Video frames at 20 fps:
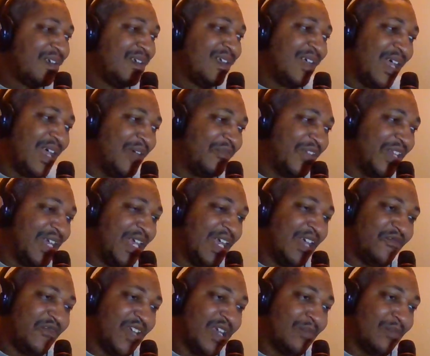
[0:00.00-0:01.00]
have an
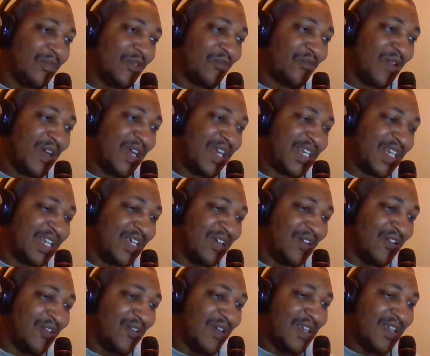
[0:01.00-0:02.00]
FM
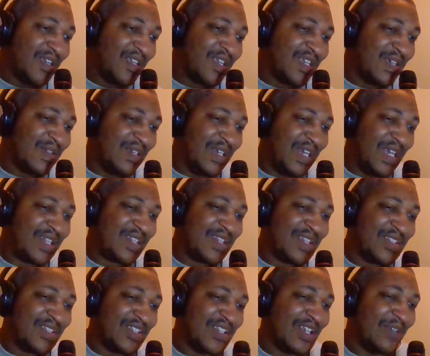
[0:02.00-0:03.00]
radio connected
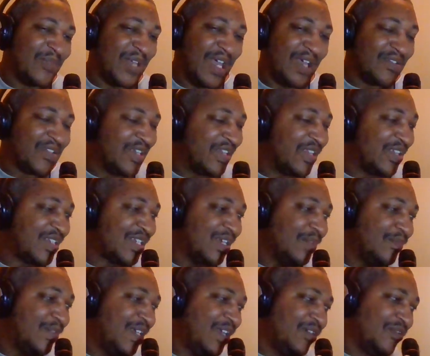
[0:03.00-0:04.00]
somehow to this
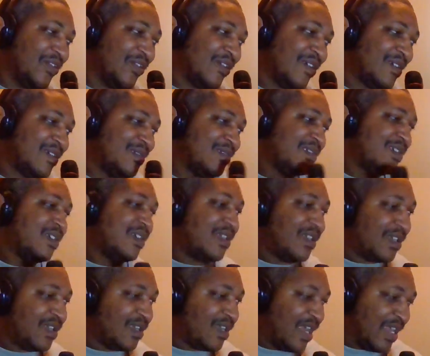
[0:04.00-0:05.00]
computer.
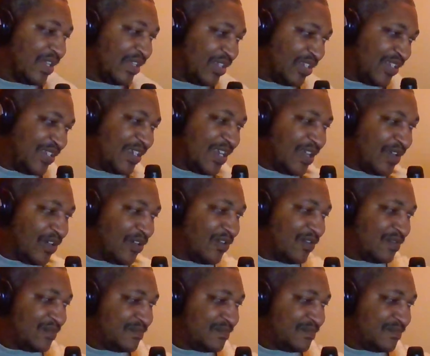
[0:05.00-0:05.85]
And so,